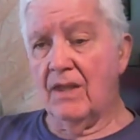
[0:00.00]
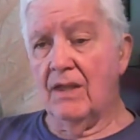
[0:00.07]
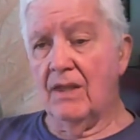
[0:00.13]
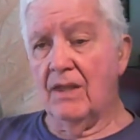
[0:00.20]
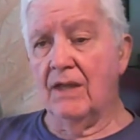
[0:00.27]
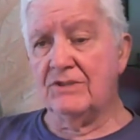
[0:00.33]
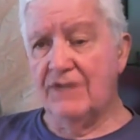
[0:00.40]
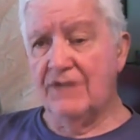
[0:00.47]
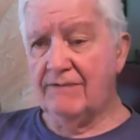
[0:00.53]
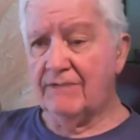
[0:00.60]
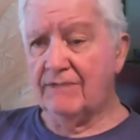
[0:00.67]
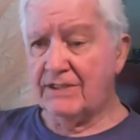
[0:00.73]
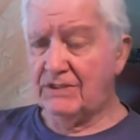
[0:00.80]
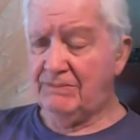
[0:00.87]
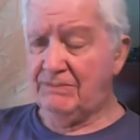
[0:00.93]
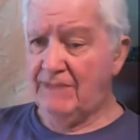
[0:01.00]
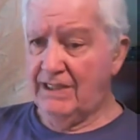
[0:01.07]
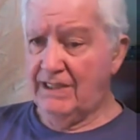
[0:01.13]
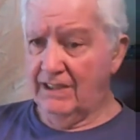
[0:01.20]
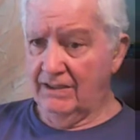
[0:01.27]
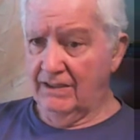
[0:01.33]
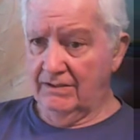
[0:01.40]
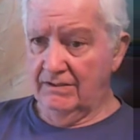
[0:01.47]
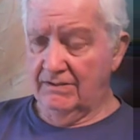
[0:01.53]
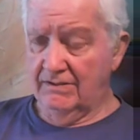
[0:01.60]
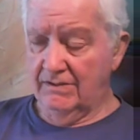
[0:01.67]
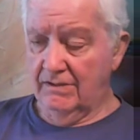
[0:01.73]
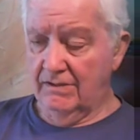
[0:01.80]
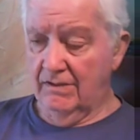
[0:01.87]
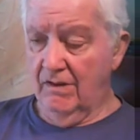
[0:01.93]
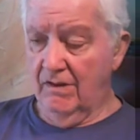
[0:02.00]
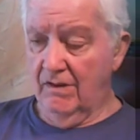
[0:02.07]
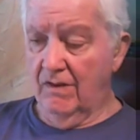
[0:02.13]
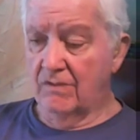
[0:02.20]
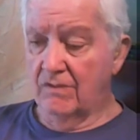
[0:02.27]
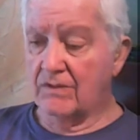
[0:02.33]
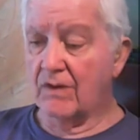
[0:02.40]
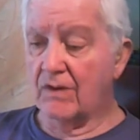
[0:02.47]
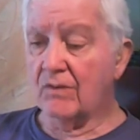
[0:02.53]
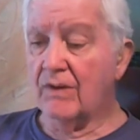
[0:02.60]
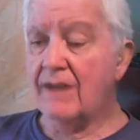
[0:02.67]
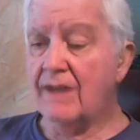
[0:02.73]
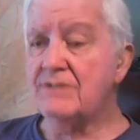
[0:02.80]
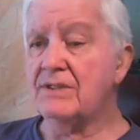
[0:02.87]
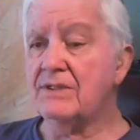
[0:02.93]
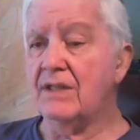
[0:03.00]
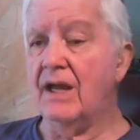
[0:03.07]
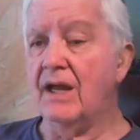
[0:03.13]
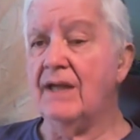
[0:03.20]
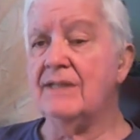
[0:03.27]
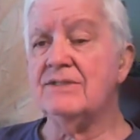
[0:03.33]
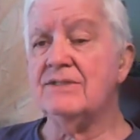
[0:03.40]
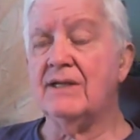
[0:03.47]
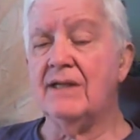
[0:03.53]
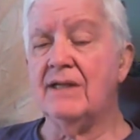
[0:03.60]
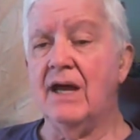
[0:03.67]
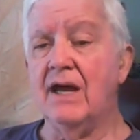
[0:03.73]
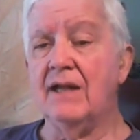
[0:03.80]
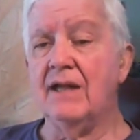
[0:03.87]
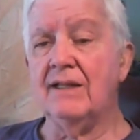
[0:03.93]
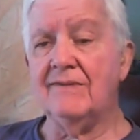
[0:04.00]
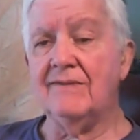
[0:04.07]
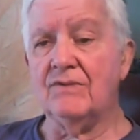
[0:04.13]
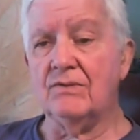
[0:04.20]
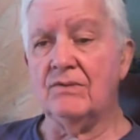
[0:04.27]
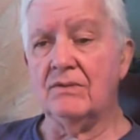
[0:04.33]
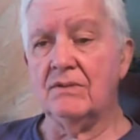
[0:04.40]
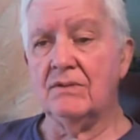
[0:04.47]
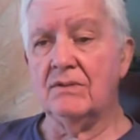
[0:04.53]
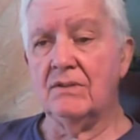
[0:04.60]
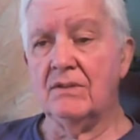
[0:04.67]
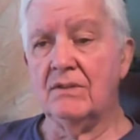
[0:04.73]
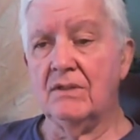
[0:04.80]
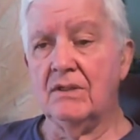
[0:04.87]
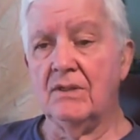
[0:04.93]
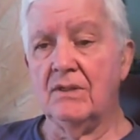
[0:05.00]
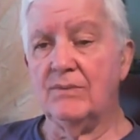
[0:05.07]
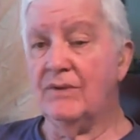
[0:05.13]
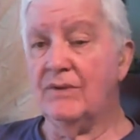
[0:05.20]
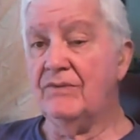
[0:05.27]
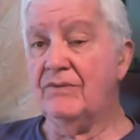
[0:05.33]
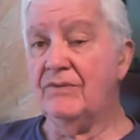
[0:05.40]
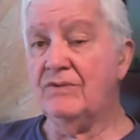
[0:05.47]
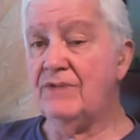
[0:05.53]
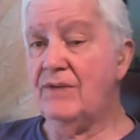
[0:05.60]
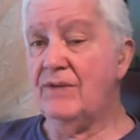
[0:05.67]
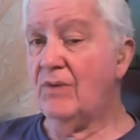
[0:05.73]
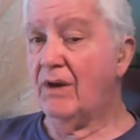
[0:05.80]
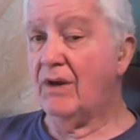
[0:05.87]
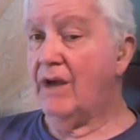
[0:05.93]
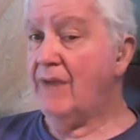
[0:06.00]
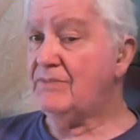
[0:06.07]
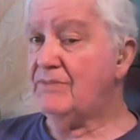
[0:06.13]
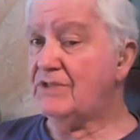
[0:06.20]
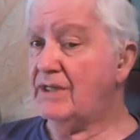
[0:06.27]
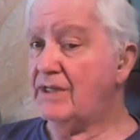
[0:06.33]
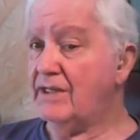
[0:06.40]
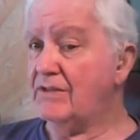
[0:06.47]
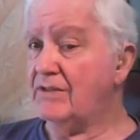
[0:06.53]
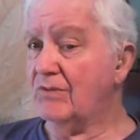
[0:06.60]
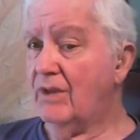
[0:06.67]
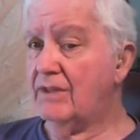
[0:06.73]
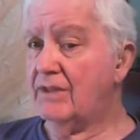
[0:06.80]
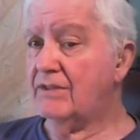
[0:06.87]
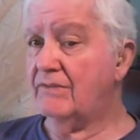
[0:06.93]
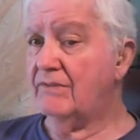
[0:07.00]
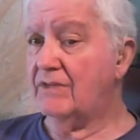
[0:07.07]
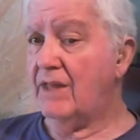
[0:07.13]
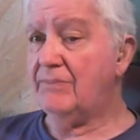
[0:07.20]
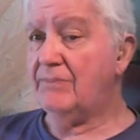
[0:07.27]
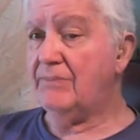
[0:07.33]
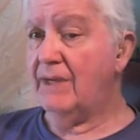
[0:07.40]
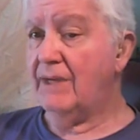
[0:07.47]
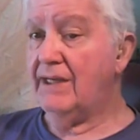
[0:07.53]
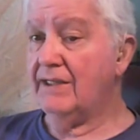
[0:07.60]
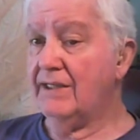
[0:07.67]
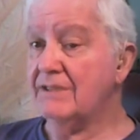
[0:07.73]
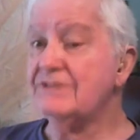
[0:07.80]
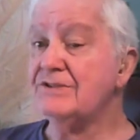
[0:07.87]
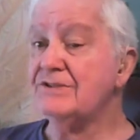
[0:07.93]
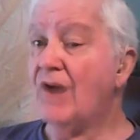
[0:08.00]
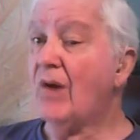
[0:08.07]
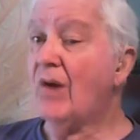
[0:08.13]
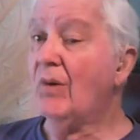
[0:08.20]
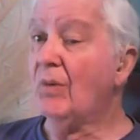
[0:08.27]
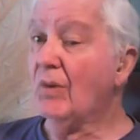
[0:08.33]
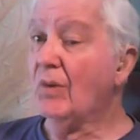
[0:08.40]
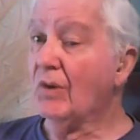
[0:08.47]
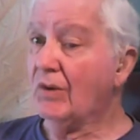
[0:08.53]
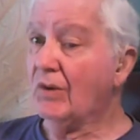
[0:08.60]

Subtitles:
Generally speaking, the horizon line is at eye level. But if you see where I'm sitting in relative to that painting, it's not going to work.